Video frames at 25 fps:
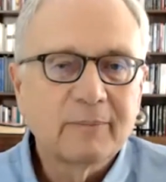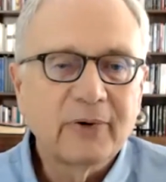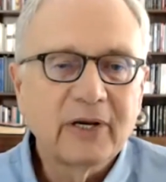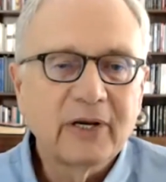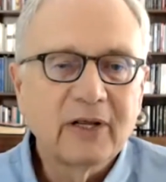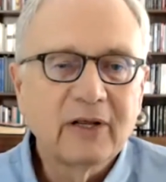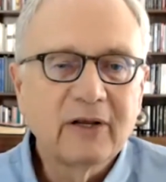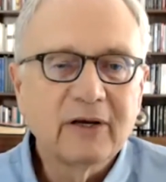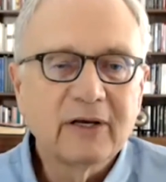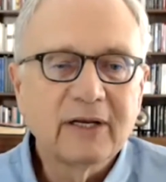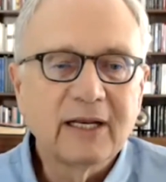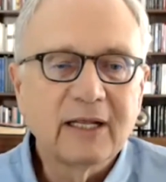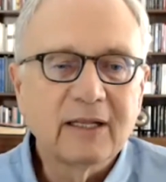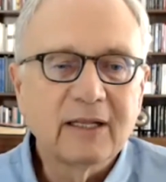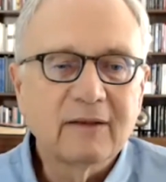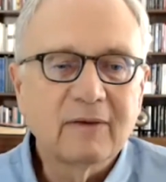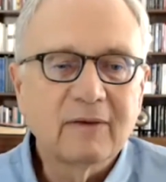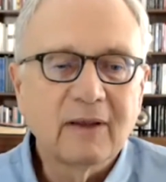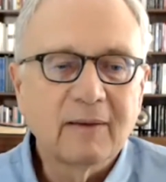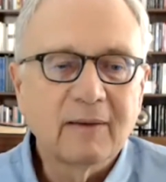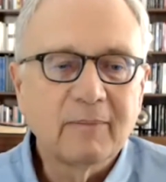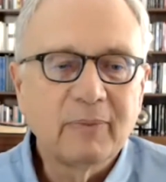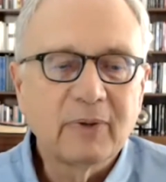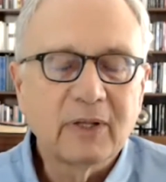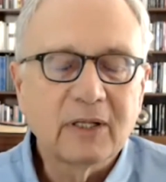pretty good
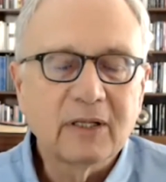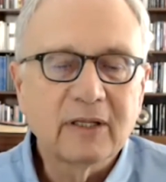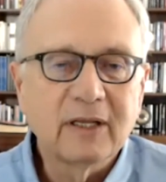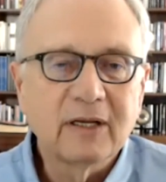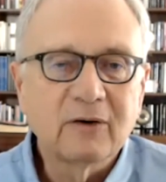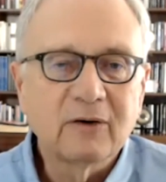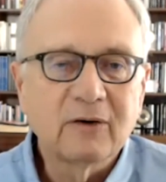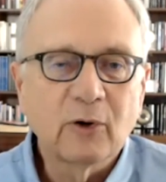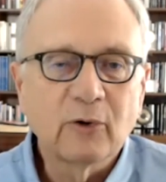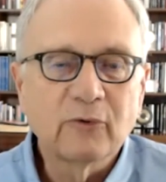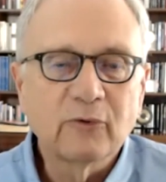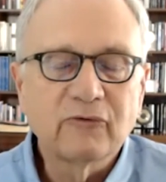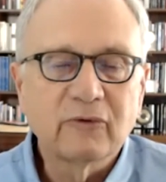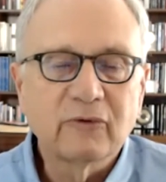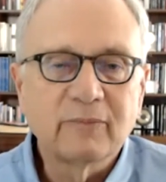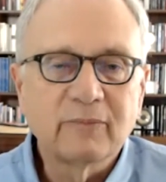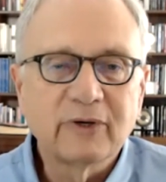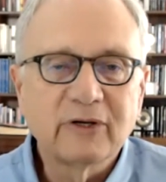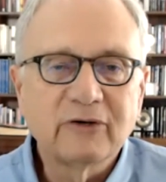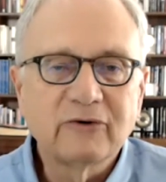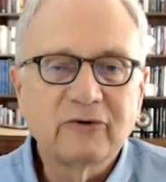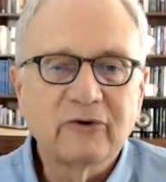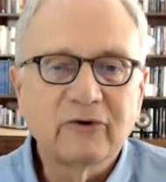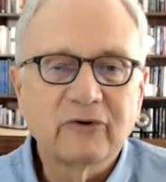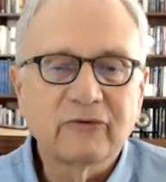at building roads and
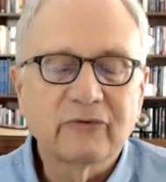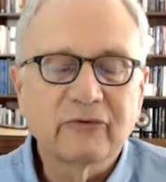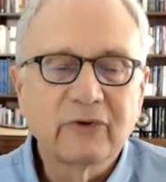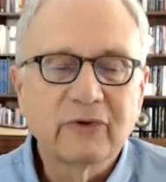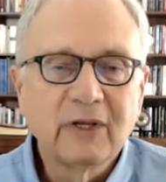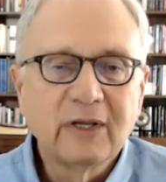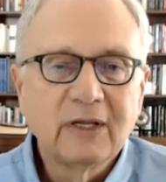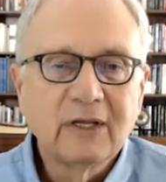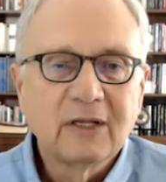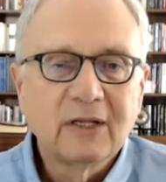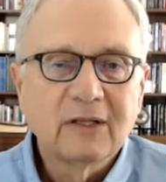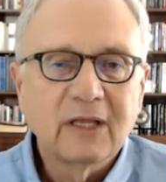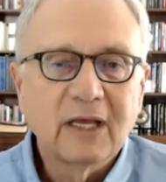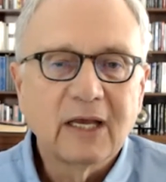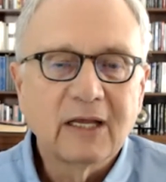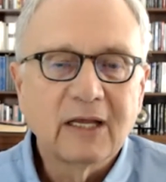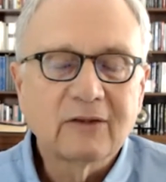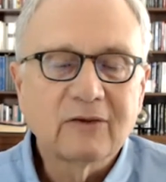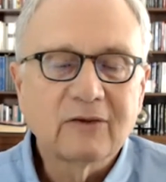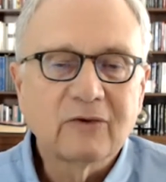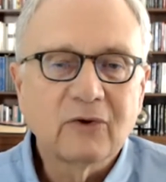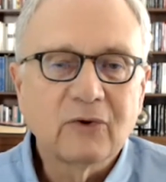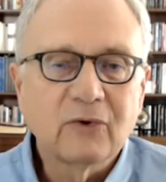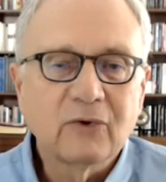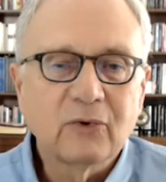bridges
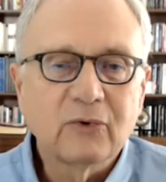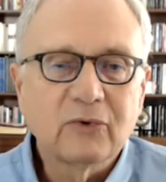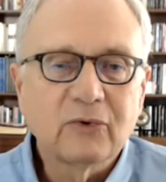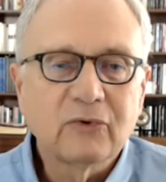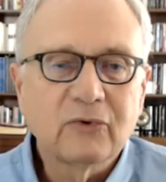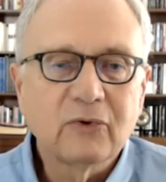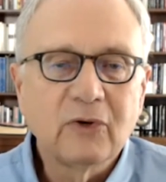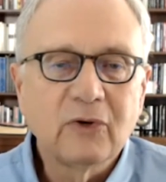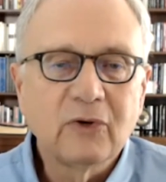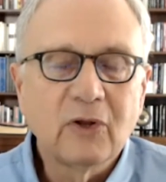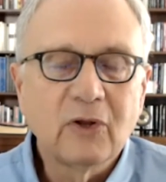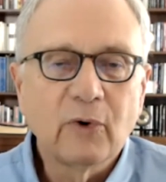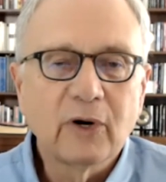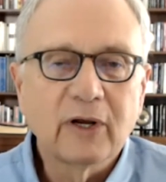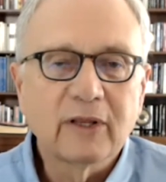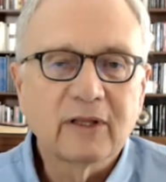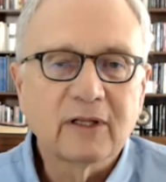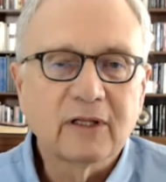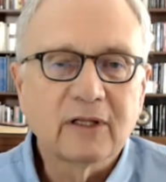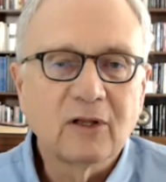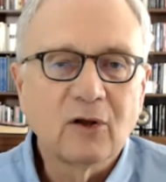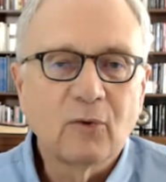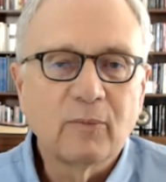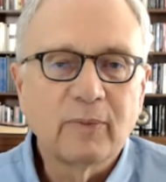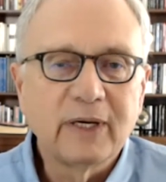to nowhere
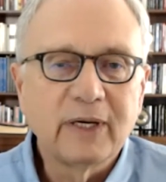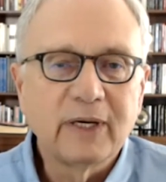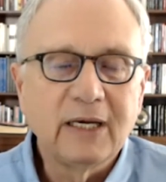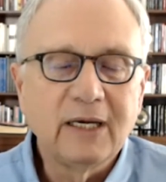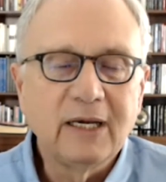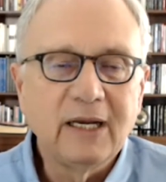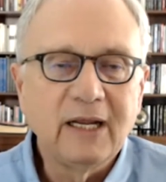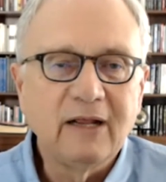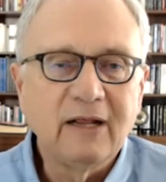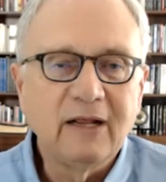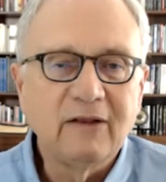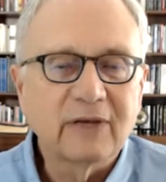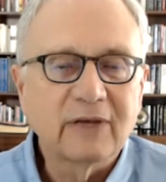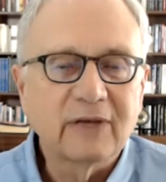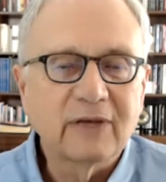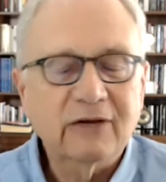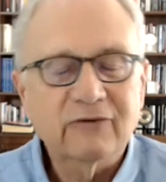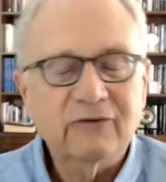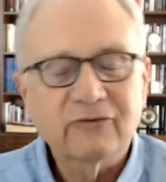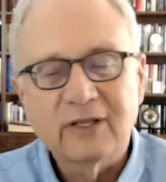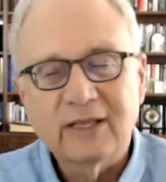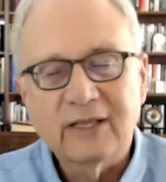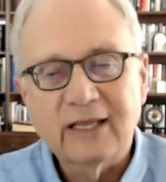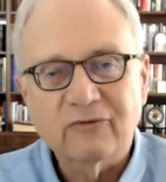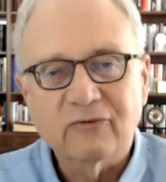that nobody needs.
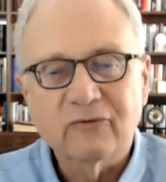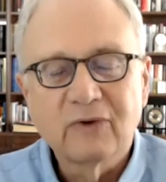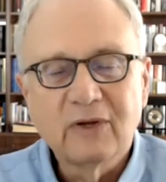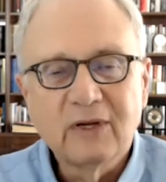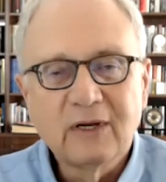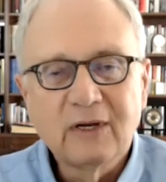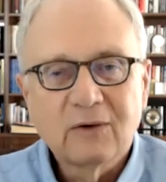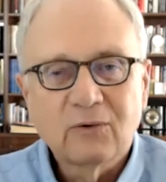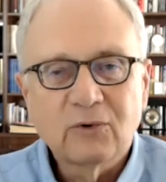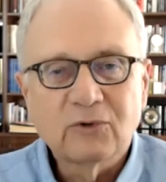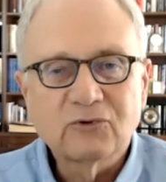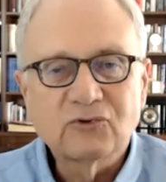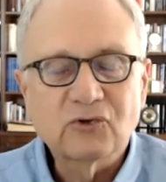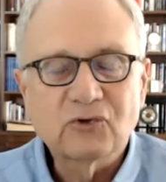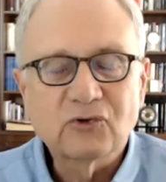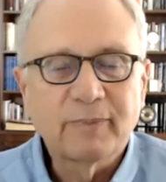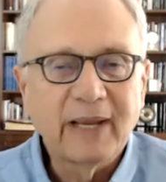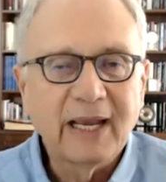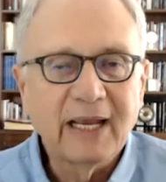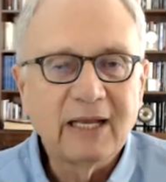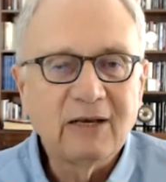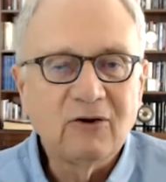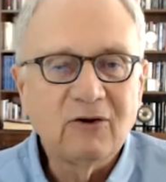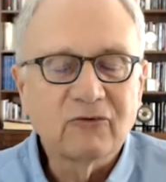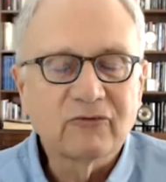Actually, that's what
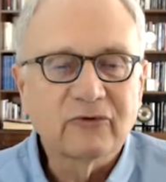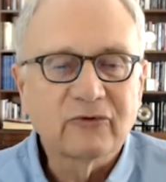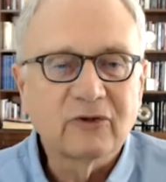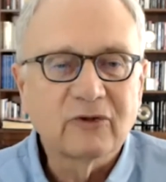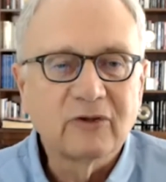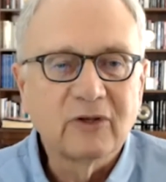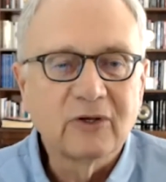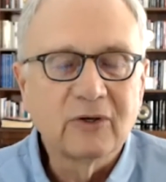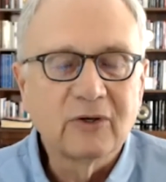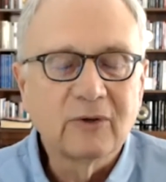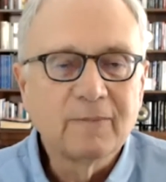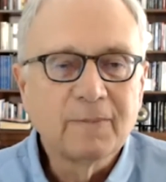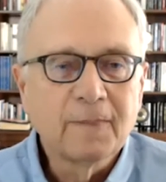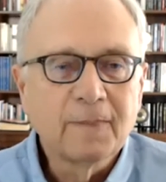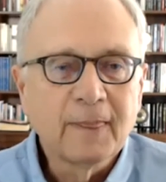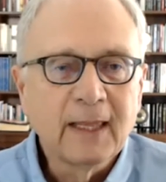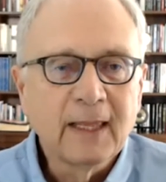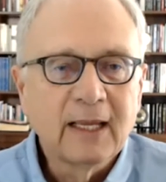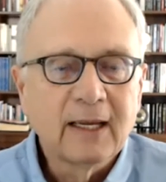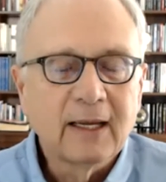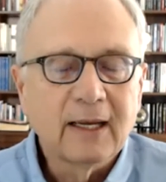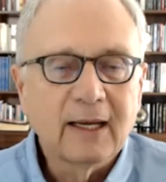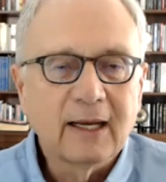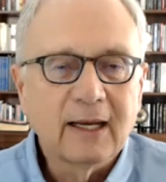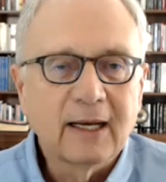Japan used to do.
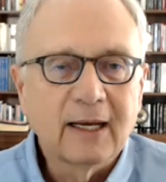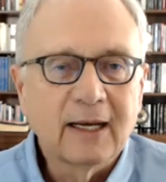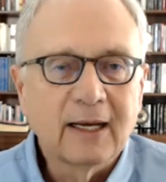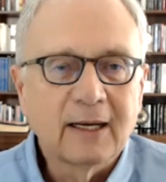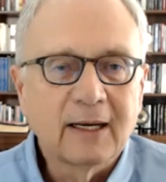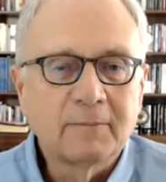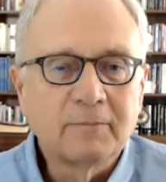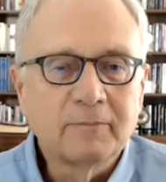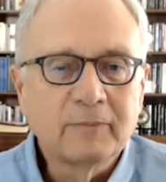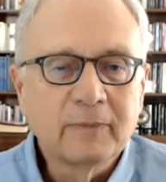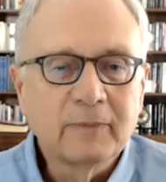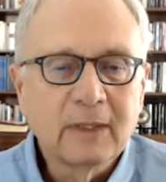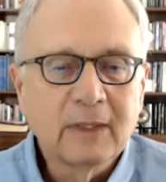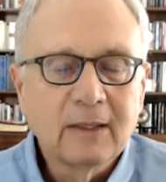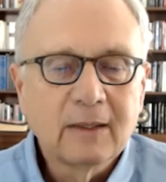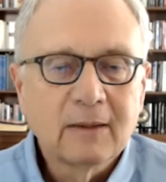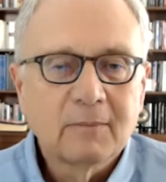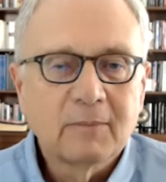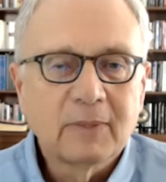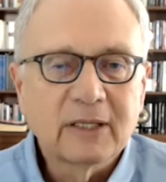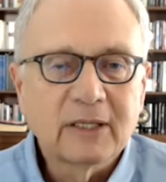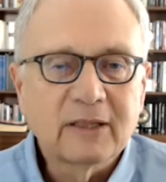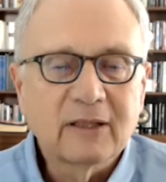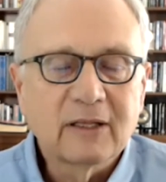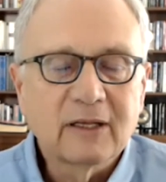
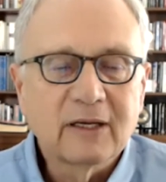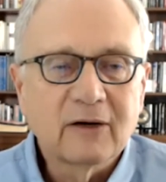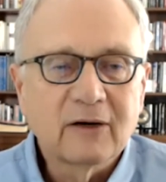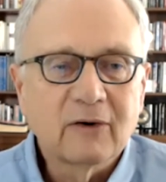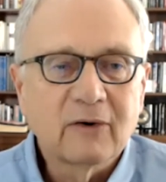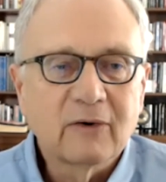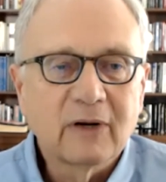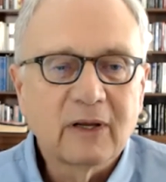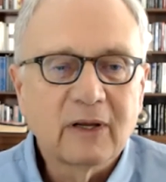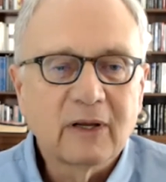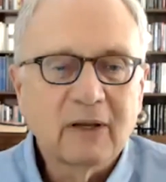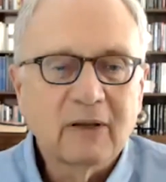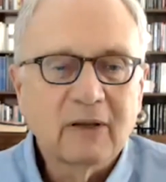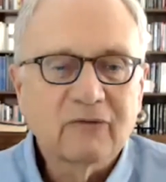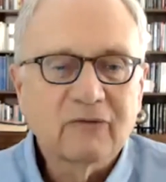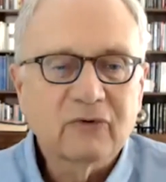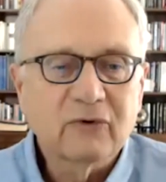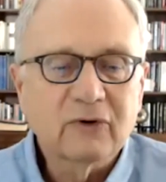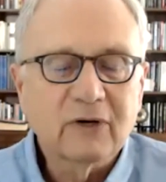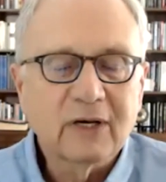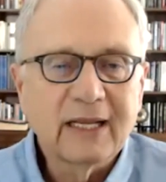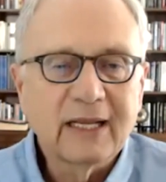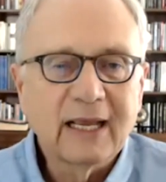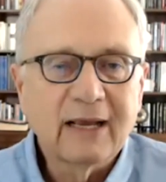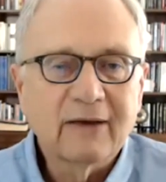But they
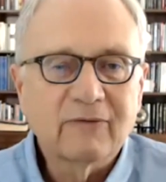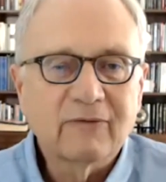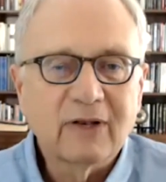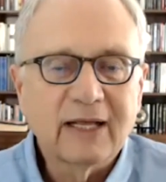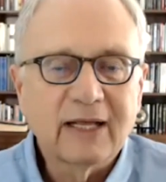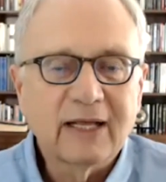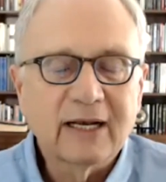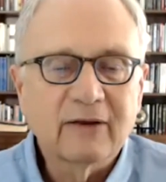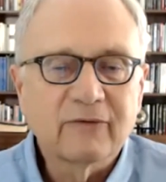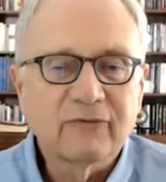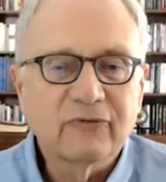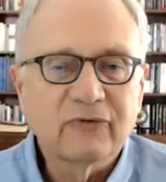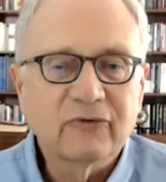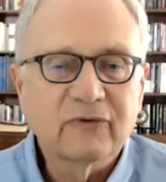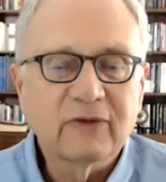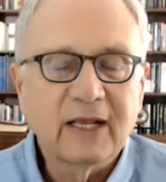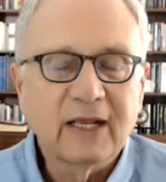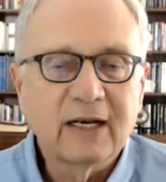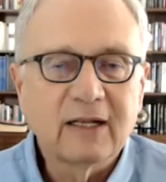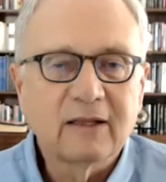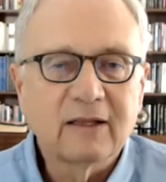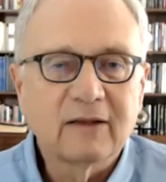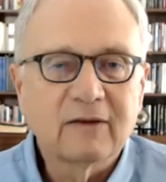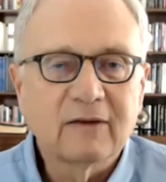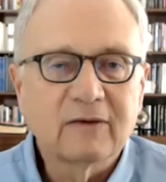certainly have a lot of
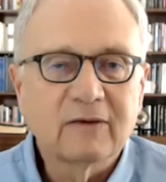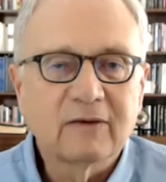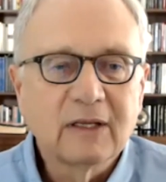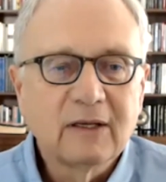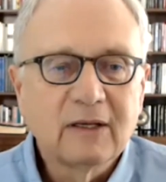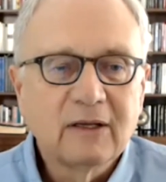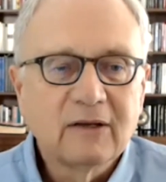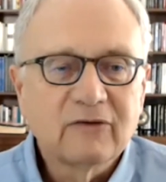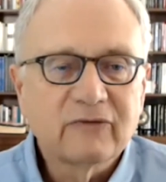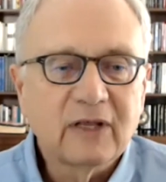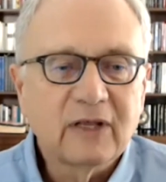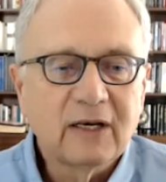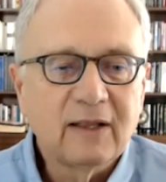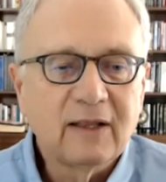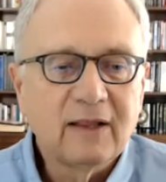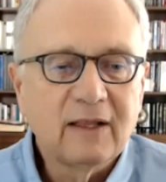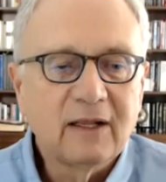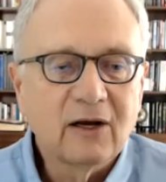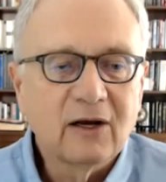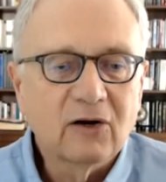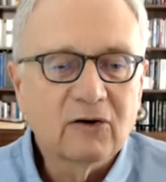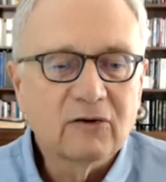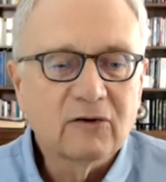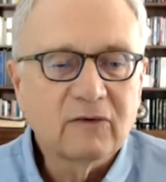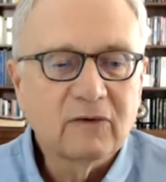
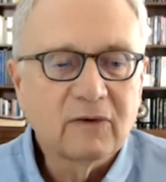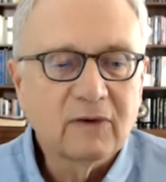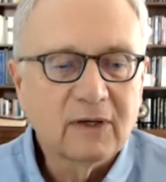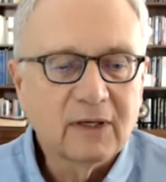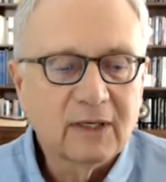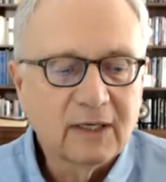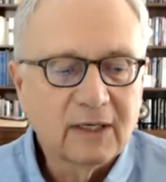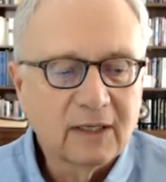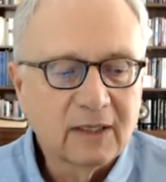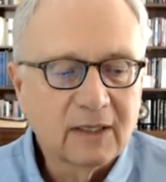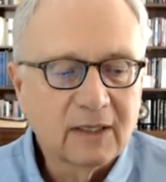state-of-the-art